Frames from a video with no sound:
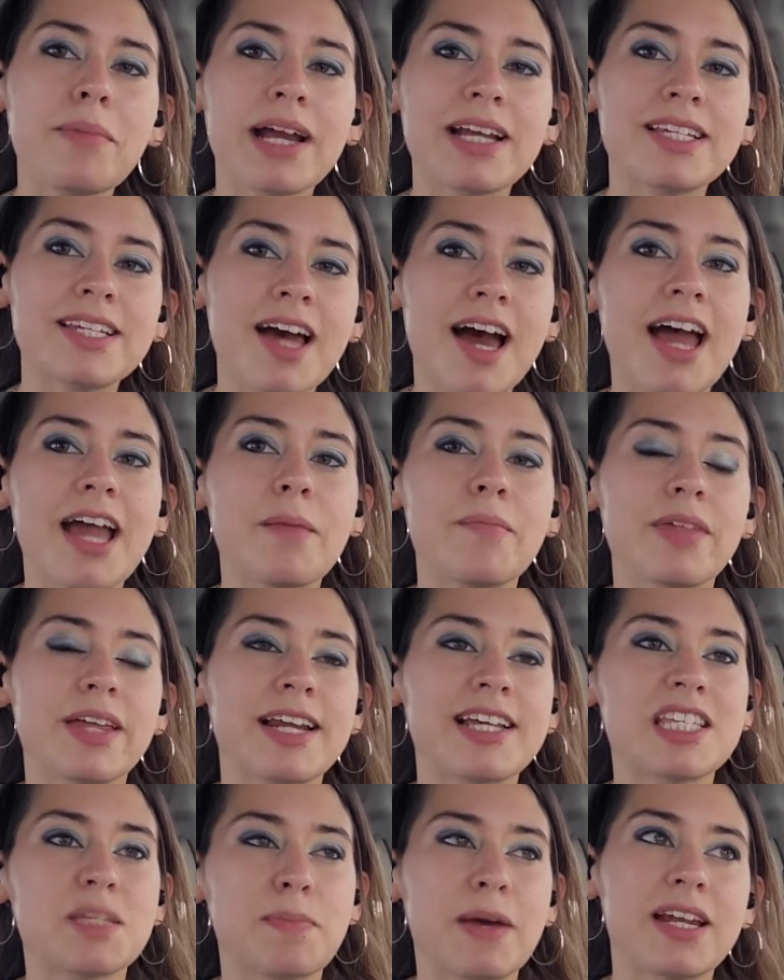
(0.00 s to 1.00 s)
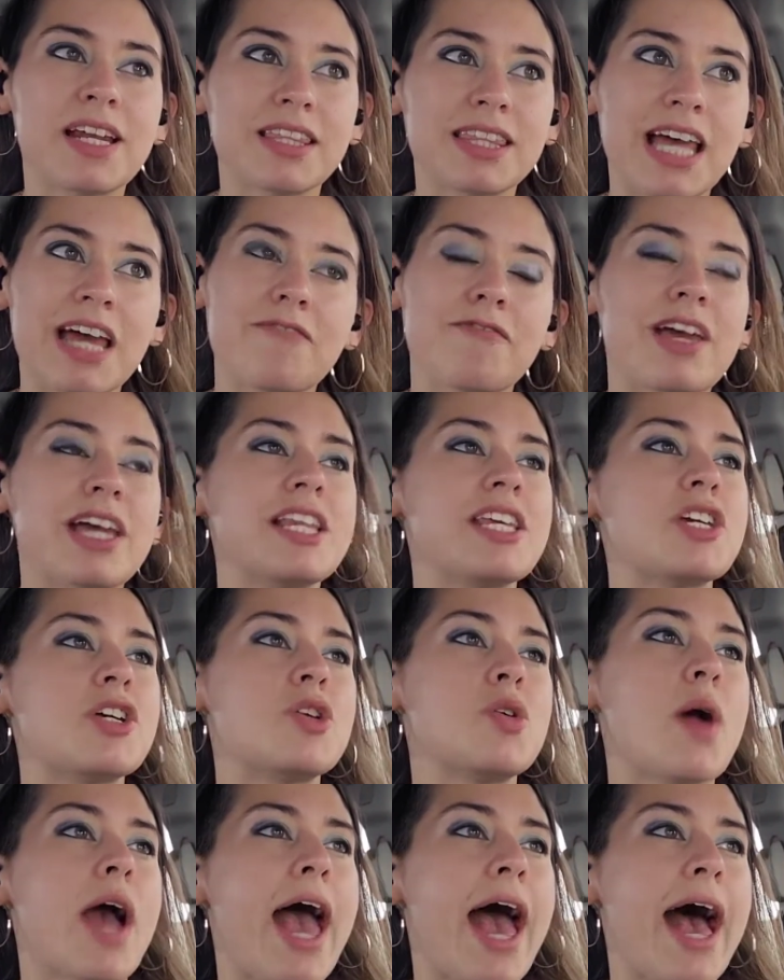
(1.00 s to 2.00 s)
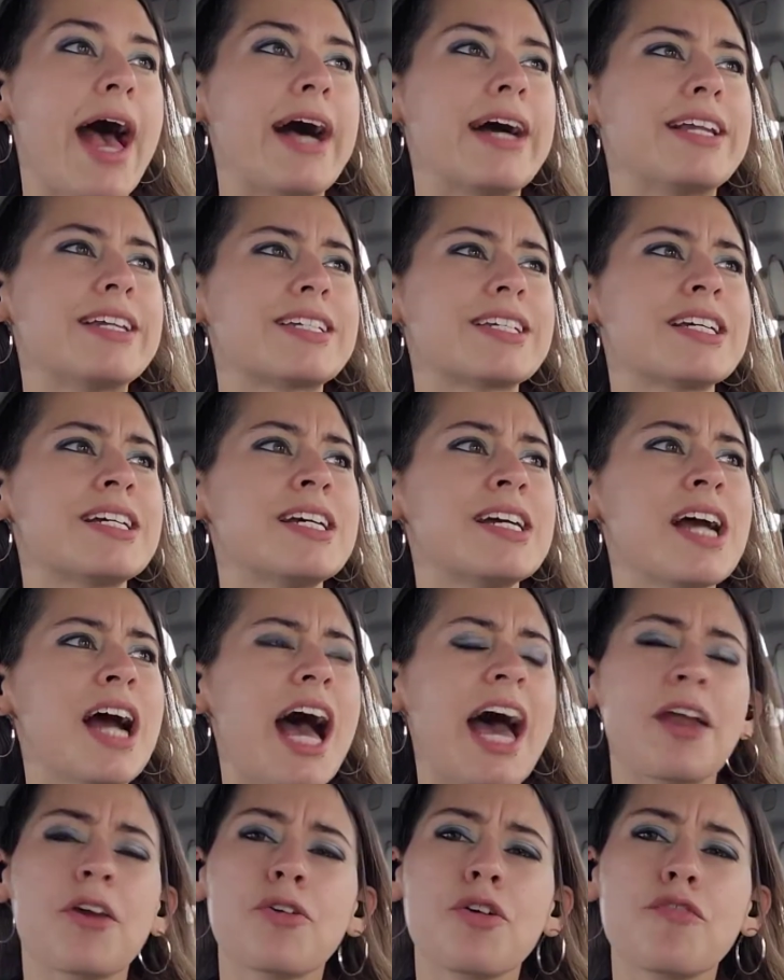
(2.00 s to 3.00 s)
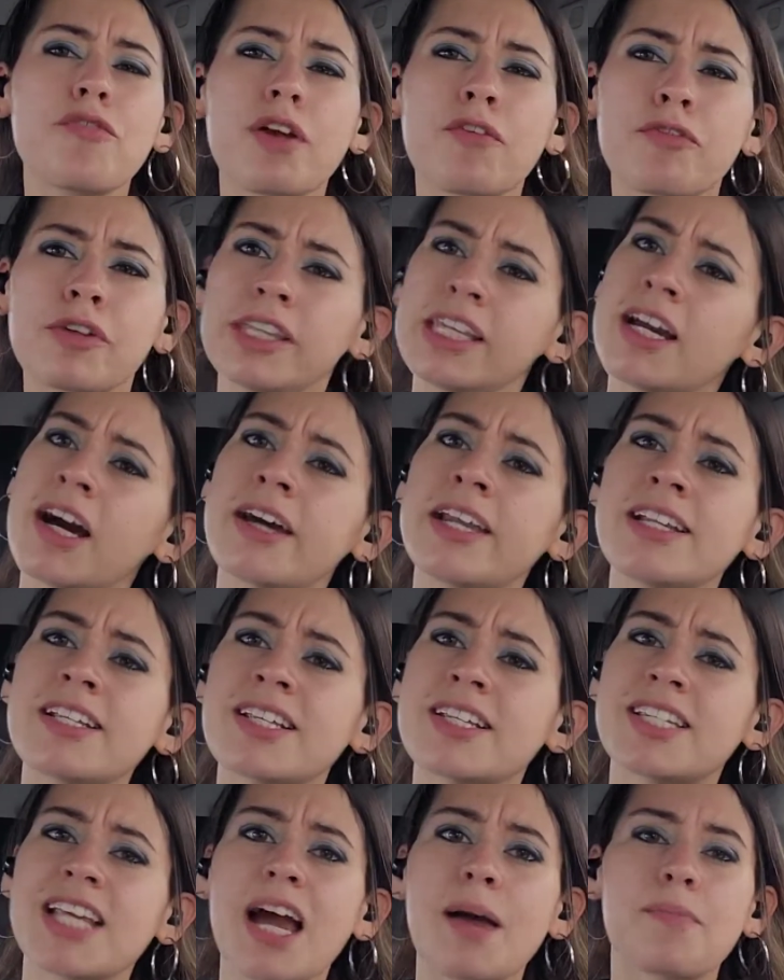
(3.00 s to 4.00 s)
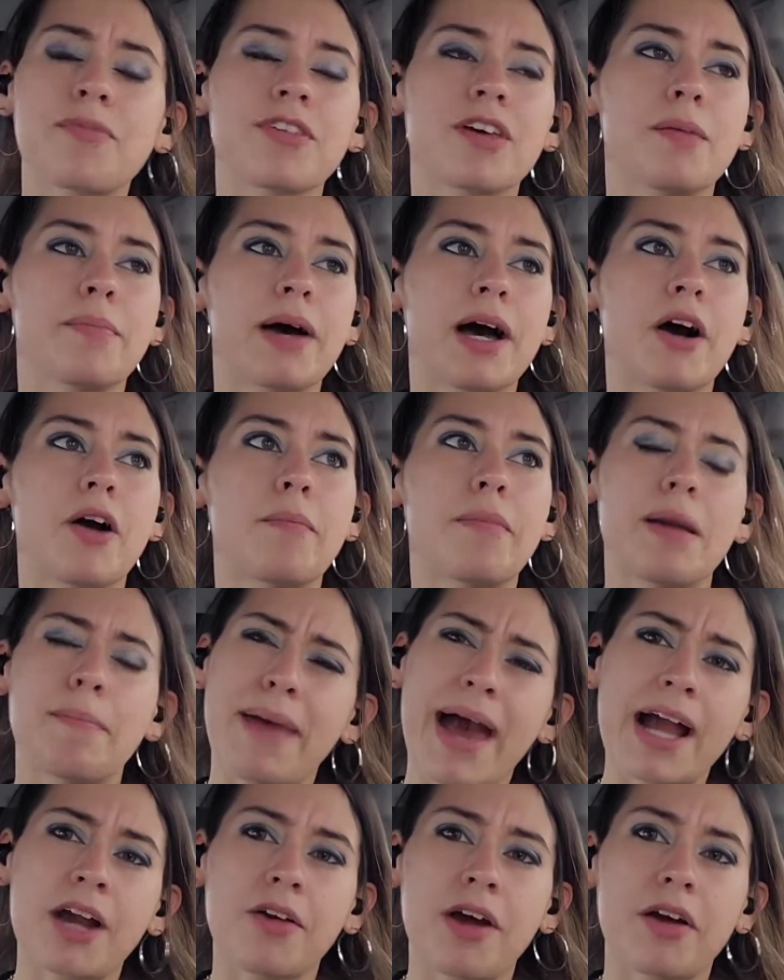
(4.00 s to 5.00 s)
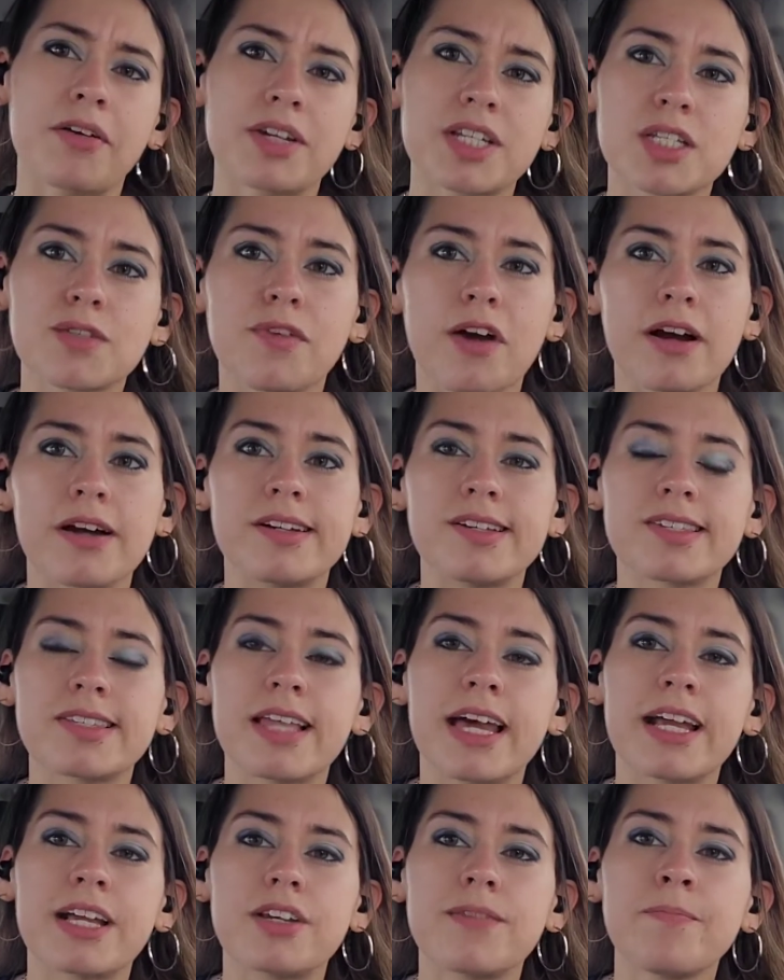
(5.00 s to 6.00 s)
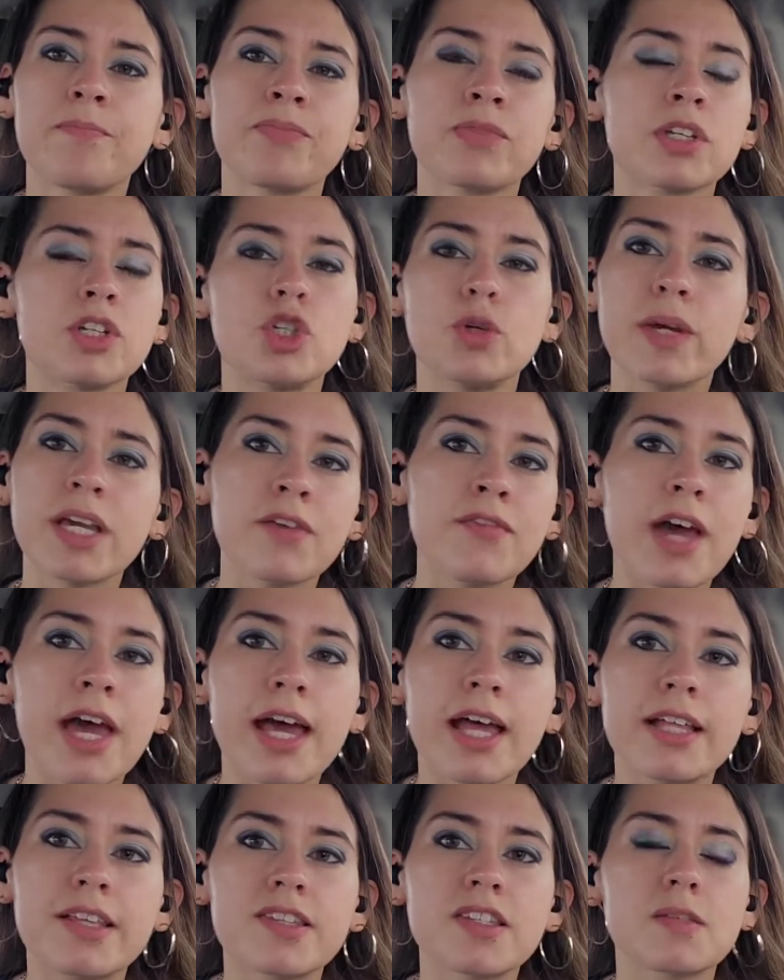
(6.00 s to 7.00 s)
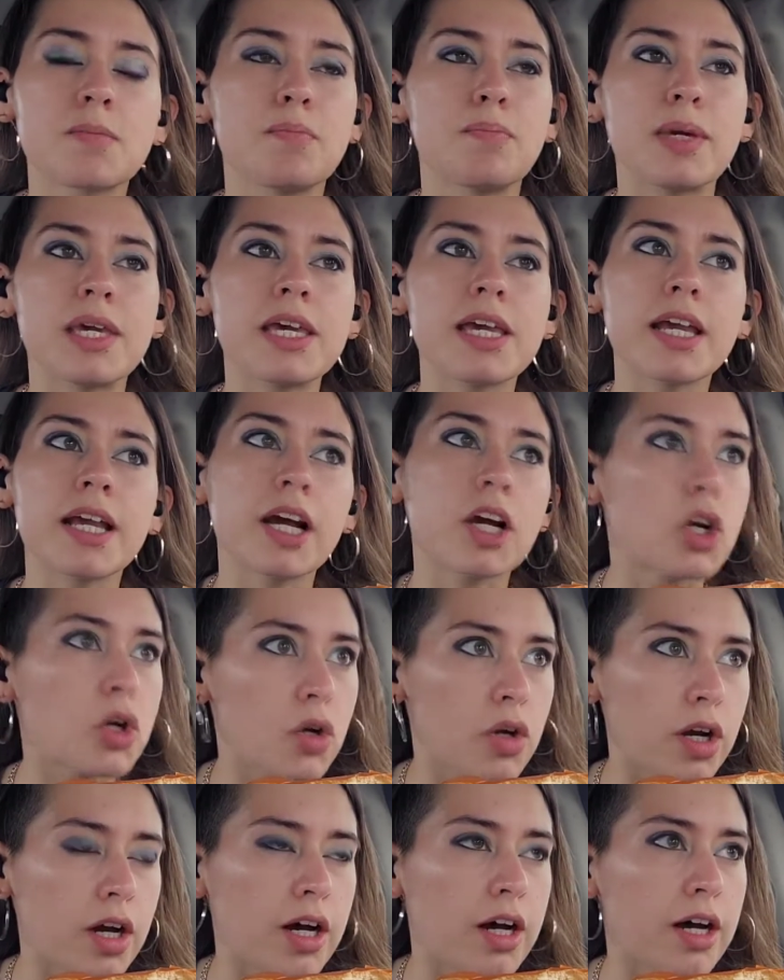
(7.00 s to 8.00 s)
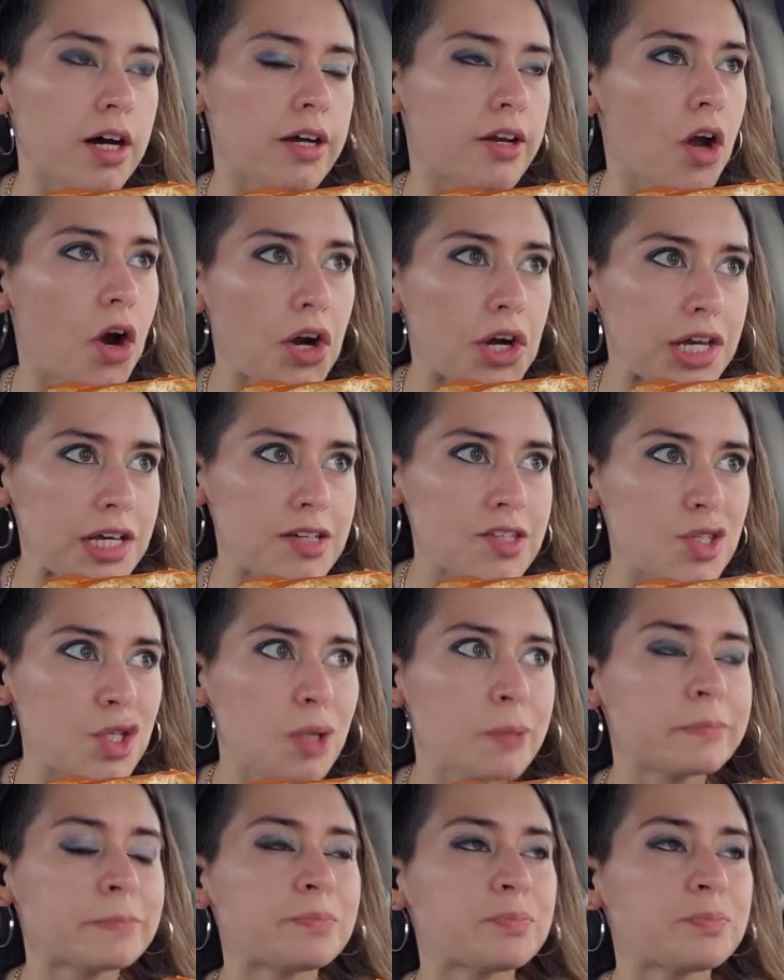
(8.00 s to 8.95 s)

my time that I spend at that venue, and I don't know if I've really gone into depth about my background as far as like doing events, being an artist,